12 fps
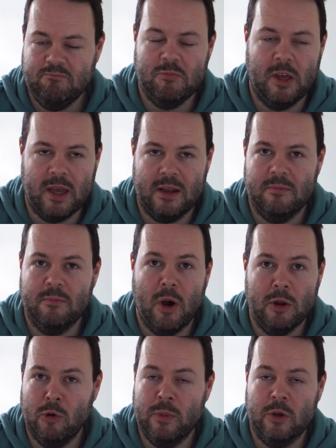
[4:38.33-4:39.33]
Again,
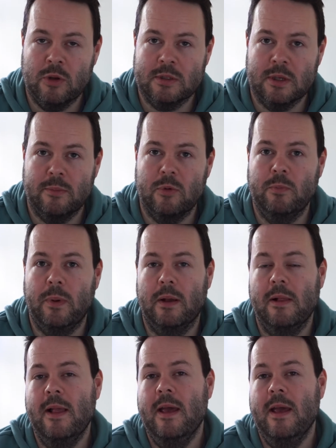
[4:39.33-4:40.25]
might not be a good example, but